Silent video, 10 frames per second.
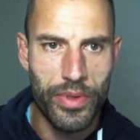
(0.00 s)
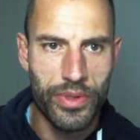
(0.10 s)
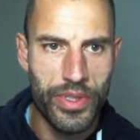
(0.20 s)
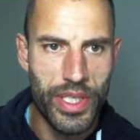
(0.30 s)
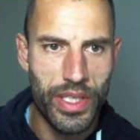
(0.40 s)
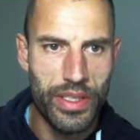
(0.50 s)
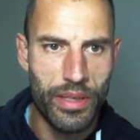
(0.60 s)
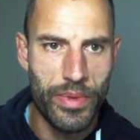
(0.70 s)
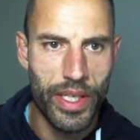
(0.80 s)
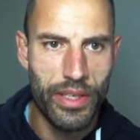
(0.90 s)
you'll see
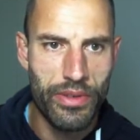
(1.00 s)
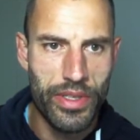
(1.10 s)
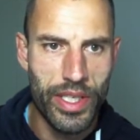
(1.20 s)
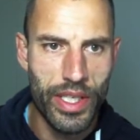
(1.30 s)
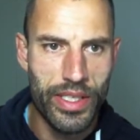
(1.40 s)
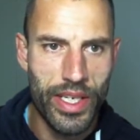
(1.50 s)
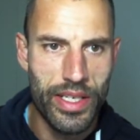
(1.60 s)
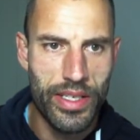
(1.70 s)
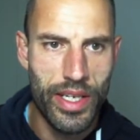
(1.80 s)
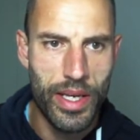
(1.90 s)
something interesting. It
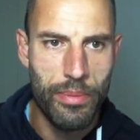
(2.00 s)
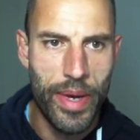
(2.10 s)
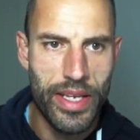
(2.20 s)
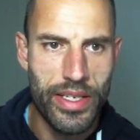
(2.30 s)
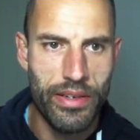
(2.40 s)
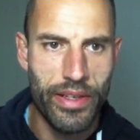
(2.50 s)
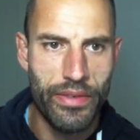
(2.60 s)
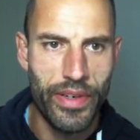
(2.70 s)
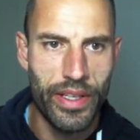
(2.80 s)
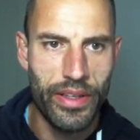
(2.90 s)
says base here in the
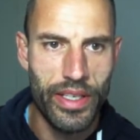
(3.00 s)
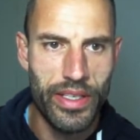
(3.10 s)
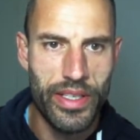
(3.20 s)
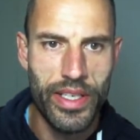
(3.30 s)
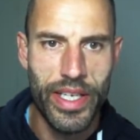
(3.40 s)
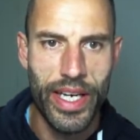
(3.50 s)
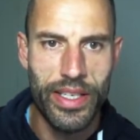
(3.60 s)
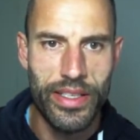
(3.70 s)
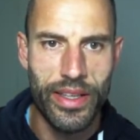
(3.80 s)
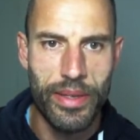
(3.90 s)
front. That just
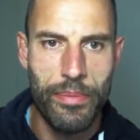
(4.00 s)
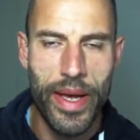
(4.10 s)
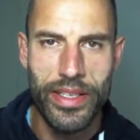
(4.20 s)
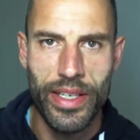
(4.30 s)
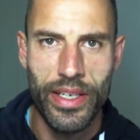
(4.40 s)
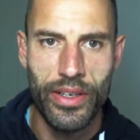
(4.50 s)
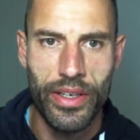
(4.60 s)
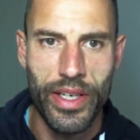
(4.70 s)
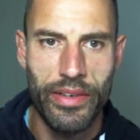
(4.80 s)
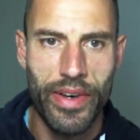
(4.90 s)
indicates that the base
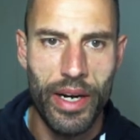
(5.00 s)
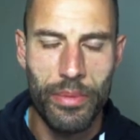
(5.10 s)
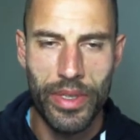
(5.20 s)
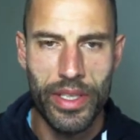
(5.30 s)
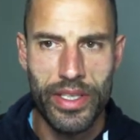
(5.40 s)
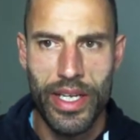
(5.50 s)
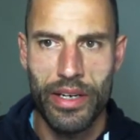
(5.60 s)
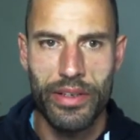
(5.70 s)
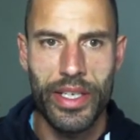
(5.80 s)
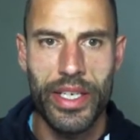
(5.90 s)
Anaconda environment is
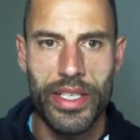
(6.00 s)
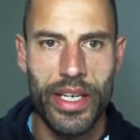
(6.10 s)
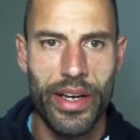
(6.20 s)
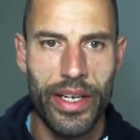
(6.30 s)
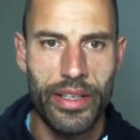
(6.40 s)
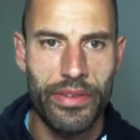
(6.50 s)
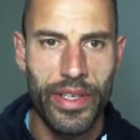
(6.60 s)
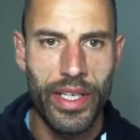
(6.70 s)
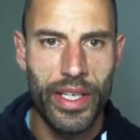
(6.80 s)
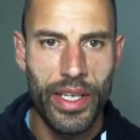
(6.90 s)
now active.
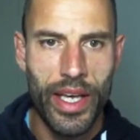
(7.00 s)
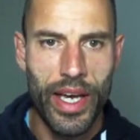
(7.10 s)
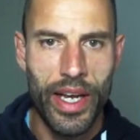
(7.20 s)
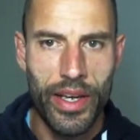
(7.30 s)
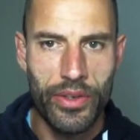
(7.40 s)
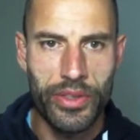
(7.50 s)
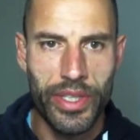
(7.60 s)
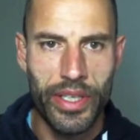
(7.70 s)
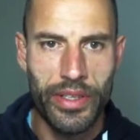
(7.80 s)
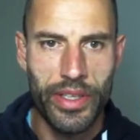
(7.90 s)
And I
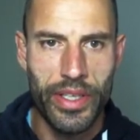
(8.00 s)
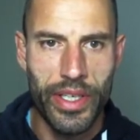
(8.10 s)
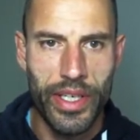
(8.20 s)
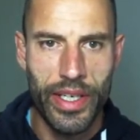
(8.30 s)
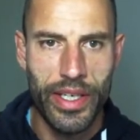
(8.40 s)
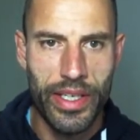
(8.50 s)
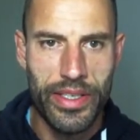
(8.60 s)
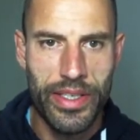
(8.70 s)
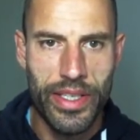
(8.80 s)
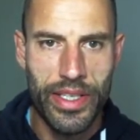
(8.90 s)
also can
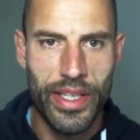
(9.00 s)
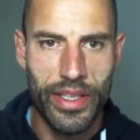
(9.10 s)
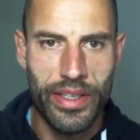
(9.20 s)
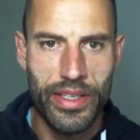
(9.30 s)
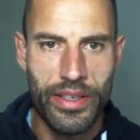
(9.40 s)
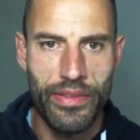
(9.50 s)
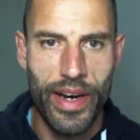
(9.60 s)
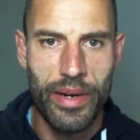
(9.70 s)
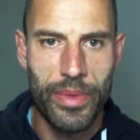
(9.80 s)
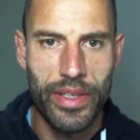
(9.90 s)
see that in this
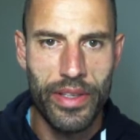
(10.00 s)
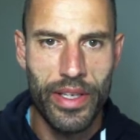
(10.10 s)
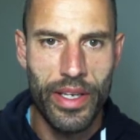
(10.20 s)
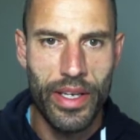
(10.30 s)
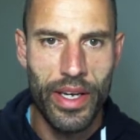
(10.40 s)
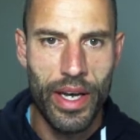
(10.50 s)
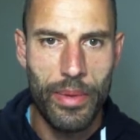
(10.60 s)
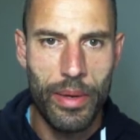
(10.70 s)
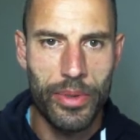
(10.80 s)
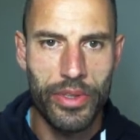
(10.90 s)
environment, I'm
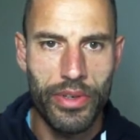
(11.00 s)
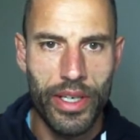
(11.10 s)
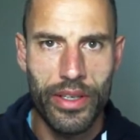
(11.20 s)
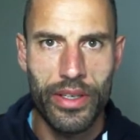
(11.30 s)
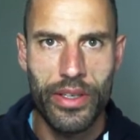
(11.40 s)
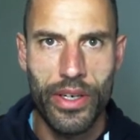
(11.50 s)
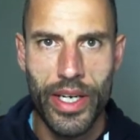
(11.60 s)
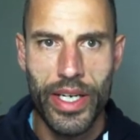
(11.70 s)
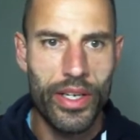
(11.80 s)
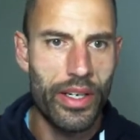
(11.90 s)
able to run
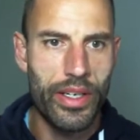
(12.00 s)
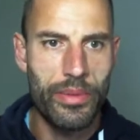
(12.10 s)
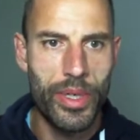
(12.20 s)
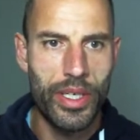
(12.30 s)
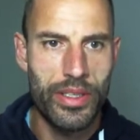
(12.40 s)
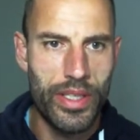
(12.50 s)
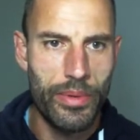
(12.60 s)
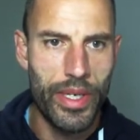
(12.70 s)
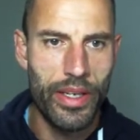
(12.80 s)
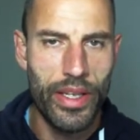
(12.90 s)
any Conda commands. There we
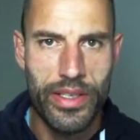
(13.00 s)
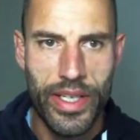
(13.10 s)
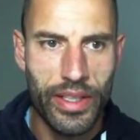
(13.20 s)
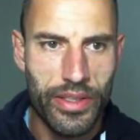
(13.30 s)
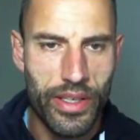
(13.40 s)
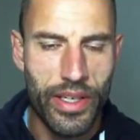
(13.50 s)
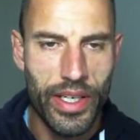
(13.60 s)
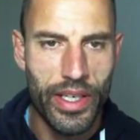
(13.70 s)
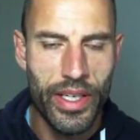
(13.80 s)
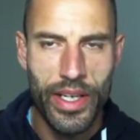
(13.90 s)
go. That's the latest
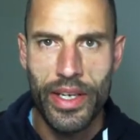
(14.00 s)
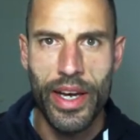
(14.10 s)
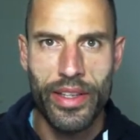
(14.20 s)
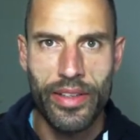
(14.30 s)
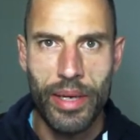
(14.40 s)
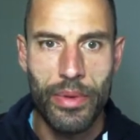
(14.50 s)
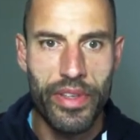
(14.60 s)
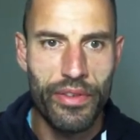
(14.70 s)
Conda at the time of this